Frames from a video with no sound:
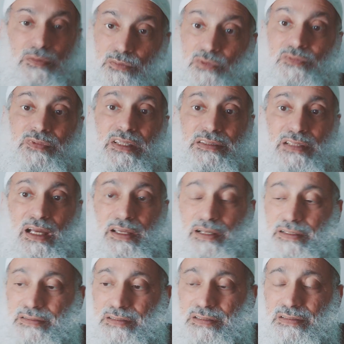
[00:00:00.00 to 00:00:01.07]
removed the
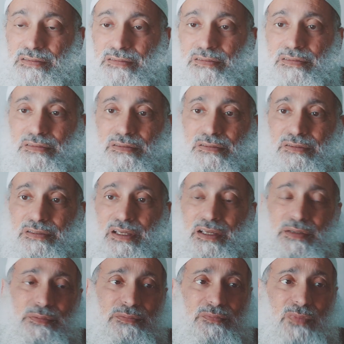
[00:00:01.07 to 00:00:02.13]
tyrant.
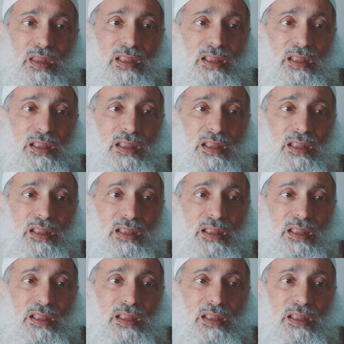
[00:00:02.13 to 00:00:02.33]
Okay.